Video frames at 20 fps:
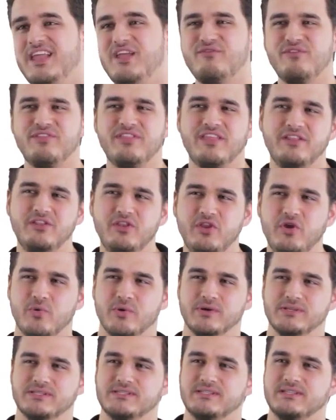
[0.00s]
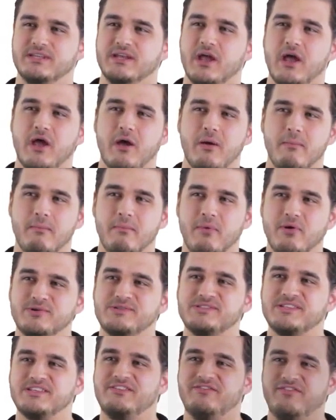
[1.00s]
Even the newest,
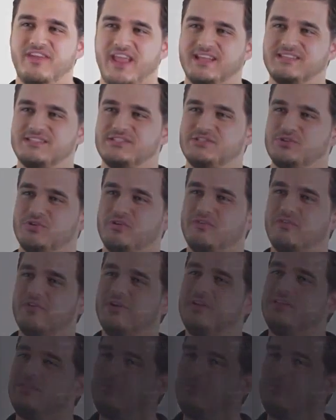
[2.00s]
most advanced server